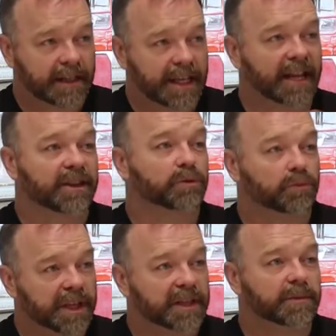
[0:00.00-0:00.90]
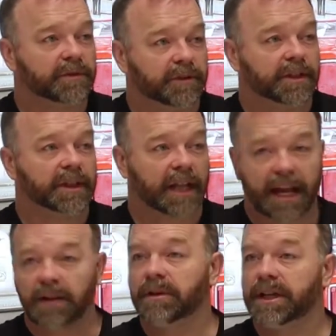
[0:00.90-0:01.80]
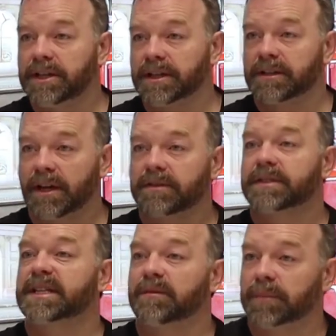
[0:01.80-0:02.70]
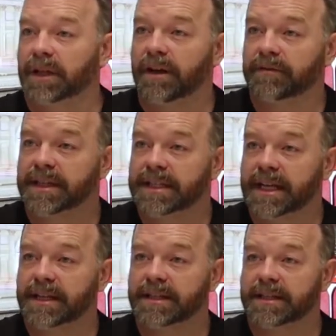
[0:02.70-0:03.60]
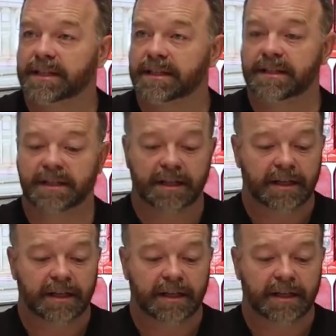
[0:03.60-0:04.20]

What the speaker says: get the rhythm of the language and don't stumble over the sentences.